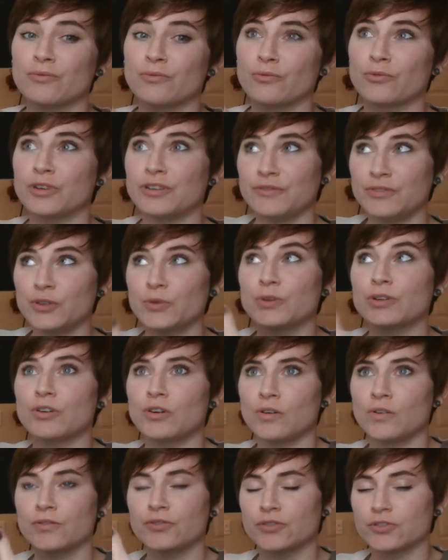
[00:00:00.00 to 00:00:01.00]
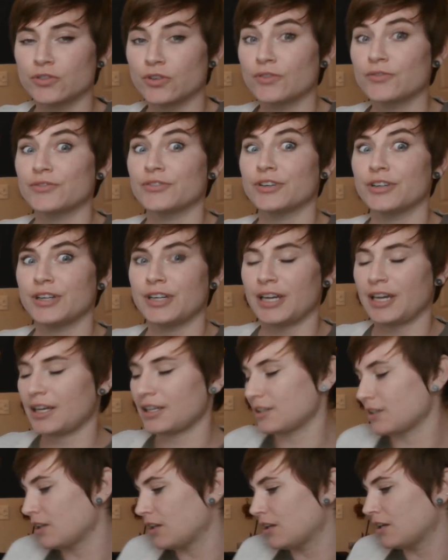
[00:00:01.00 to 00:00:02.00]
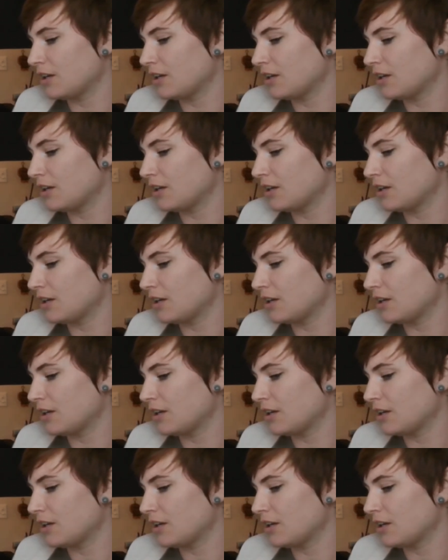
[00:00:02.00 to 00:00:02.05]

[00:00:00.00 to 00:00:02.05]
review it over and over again